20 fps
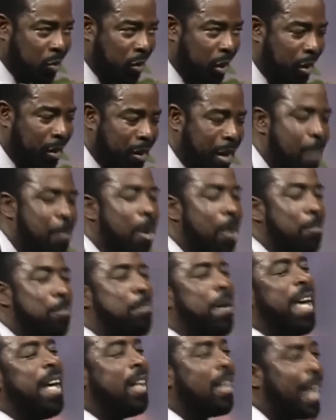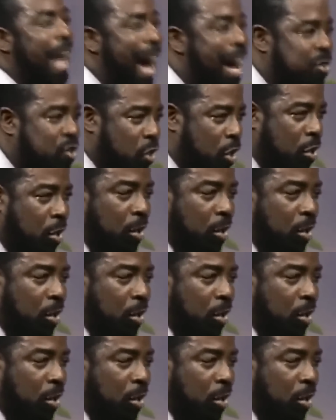Come on, be logical.